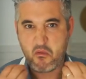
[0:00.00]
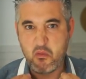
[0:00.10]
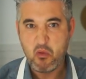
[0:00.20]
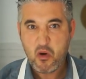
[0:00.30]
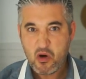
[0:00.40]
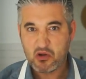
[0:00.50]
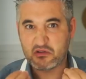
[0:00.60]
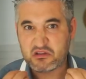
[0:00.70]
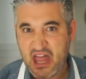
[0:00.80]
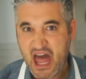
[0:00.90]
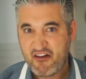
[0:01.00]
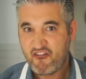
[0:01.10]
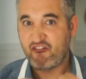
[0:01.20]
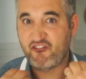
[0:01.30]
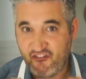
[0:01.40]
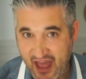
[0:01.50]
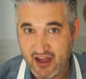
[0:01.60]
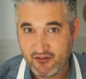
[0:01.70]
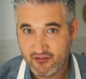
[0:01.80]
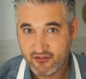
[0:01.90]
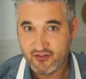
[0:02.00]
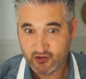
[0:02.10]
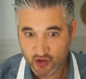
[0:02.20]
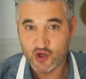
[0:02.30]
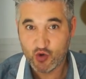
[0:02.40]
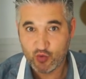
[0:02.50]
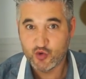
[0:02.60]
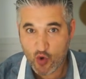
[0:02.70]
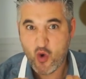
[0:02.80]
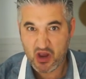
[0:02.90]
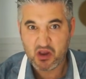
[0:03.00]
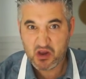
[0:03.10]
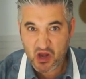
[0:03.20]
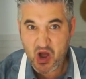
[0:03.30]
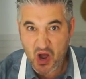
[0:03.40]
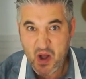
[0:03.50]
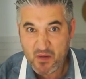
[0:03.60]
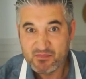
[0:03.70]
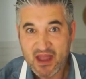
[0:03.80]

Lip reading: what the F do you doing, you know?